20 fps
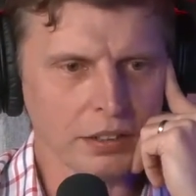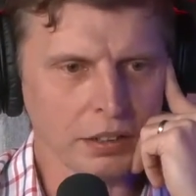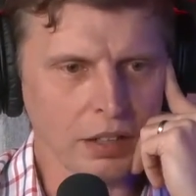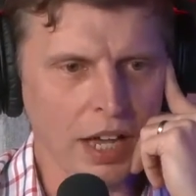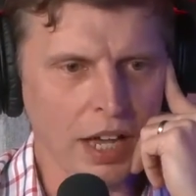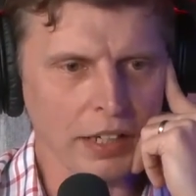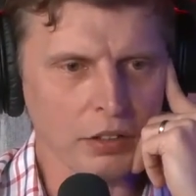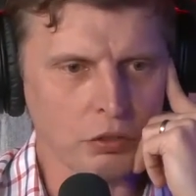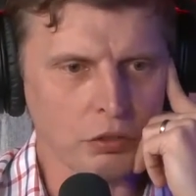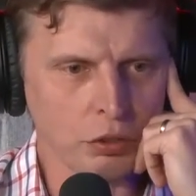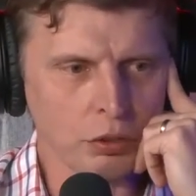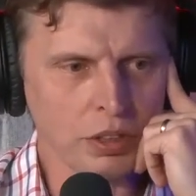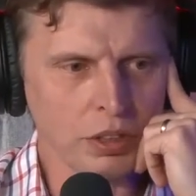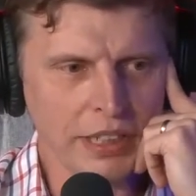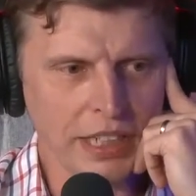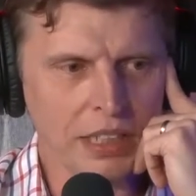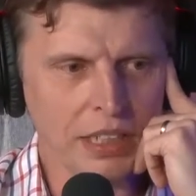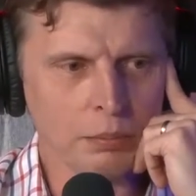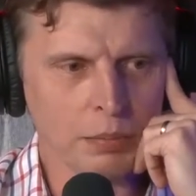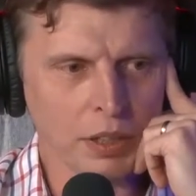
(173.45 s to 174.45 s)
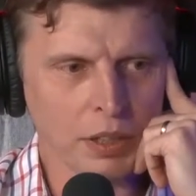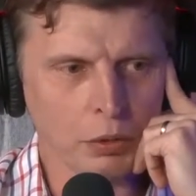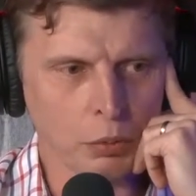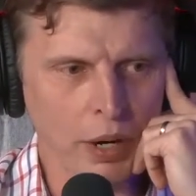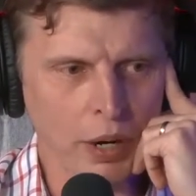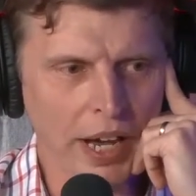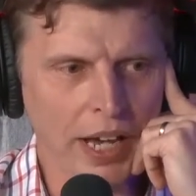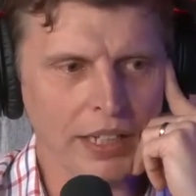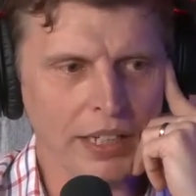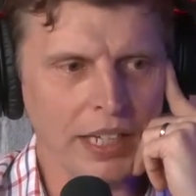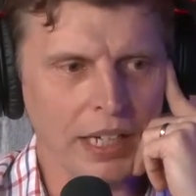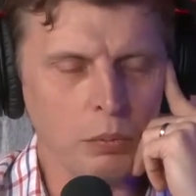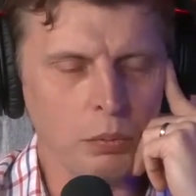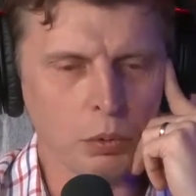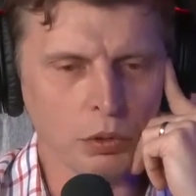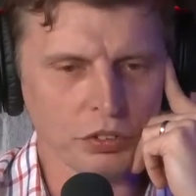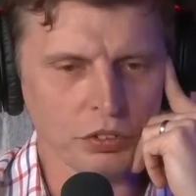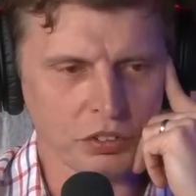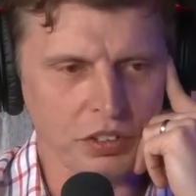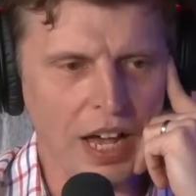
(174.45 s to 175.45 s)
like Julie Inman Grant, it
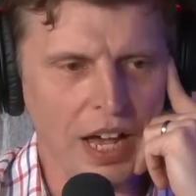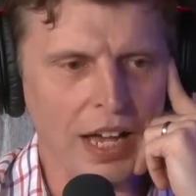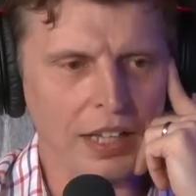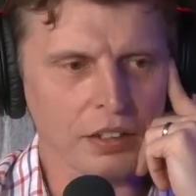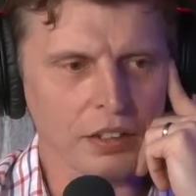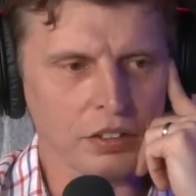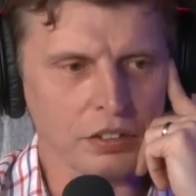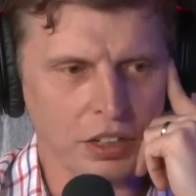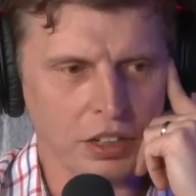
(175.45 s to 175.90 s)
will start